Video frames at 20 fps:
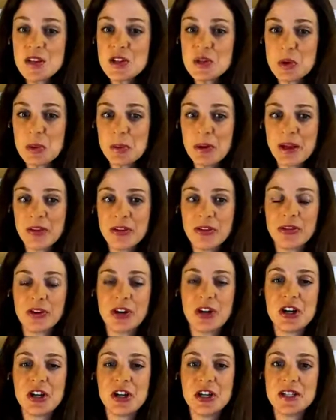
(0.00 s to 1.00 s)
Swim Against the
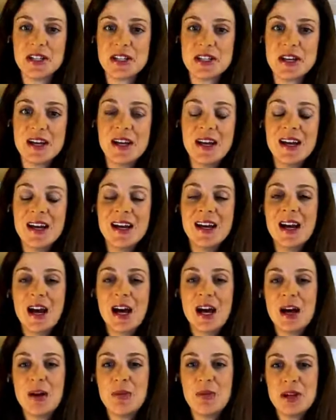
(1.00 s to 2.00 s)
Current.
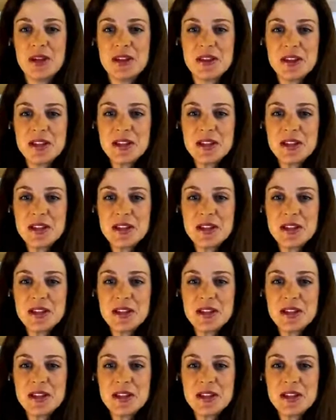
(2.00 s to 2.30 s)
But